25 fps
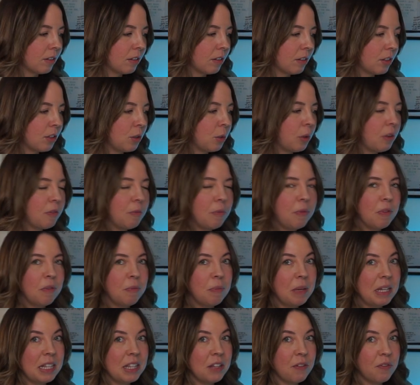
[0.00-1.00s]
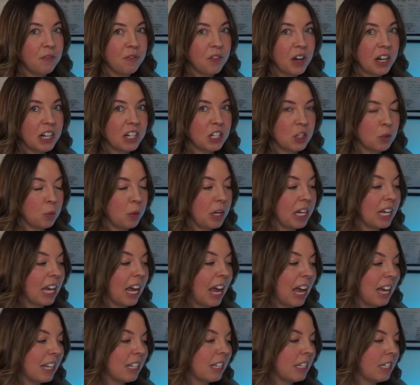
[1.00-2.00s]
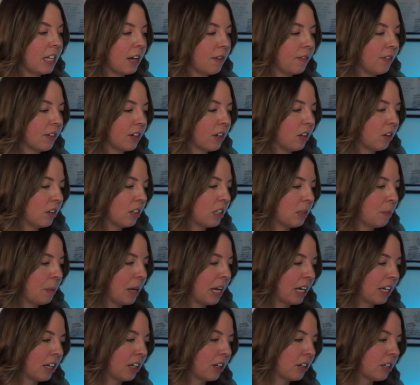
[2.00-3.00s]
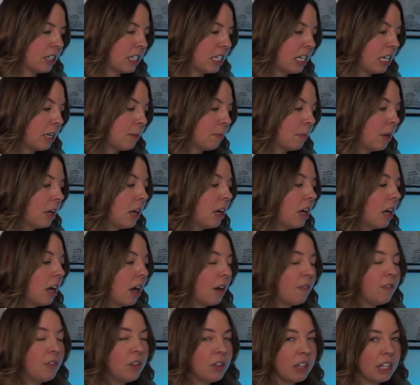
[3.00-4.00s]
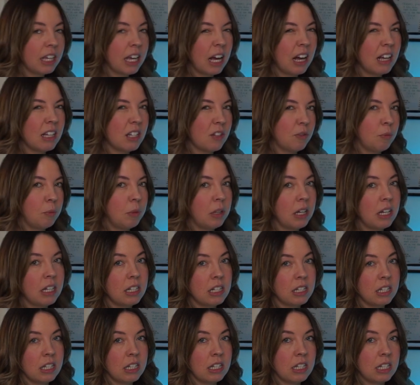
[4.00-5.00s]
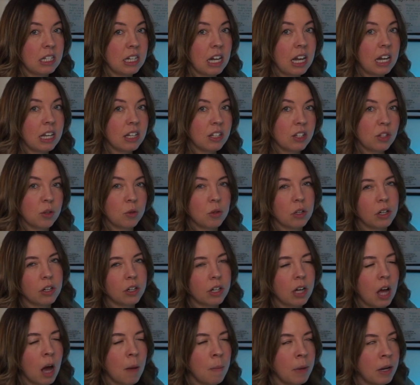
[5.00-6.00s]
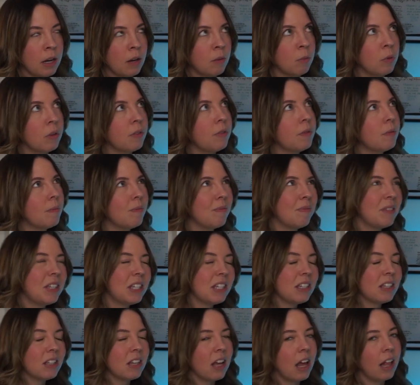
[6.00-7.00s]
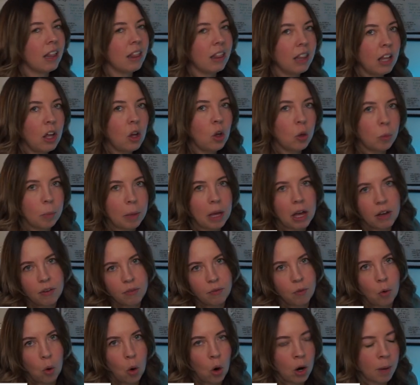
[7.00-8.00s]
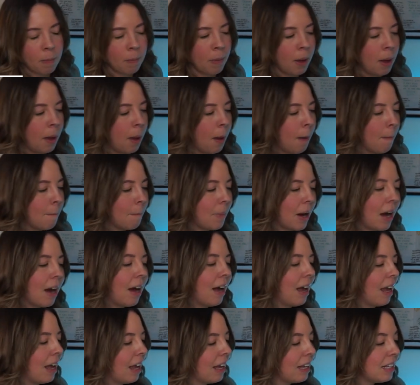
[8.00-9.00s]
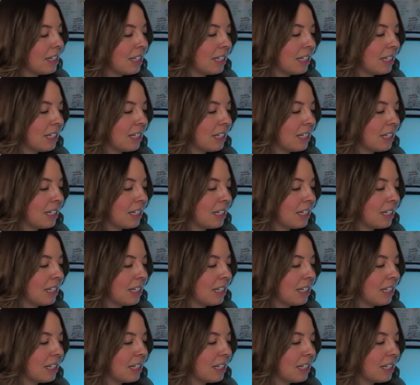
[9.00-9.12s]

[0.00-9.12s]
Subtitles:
So if being the first week, it is difficult to pick your team. A few of the guys have played in the States, so they're coming in with a little bit of form, but it is